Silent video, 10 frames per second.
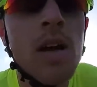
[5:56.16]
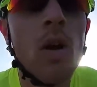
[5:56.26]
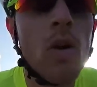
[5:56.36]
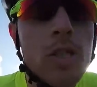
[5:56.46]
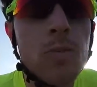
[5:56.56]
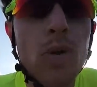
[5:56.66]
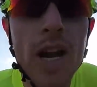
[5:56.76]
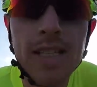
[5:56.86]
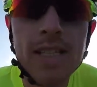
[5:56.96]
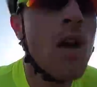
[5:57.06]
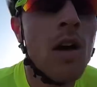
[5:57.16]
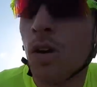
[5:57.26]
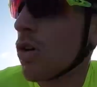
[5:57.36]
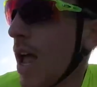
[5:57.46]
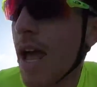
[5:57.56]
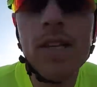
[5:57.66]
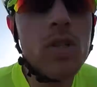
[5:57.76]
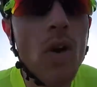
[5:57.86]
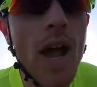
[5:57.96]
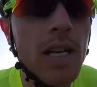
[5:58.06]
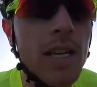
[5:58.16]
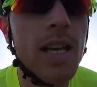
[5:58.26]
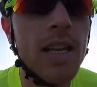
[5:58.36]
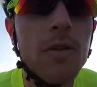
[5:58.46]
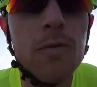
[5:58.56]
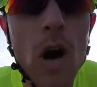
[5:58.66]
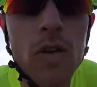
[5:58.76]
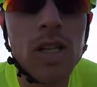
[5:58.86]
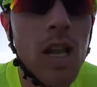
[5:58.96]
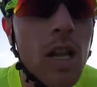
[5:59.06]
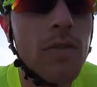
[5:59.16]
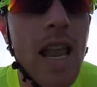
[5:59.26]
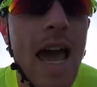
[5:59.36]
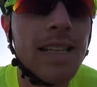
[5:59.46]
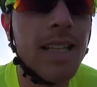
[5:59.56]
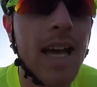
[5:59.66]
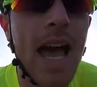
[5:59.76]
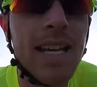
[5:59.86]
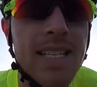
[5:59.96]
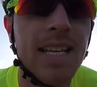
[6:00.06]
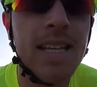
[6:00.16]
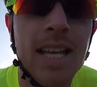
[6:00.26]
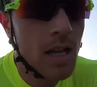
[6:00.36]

or sprints or any training that involves a lot of lactic acid,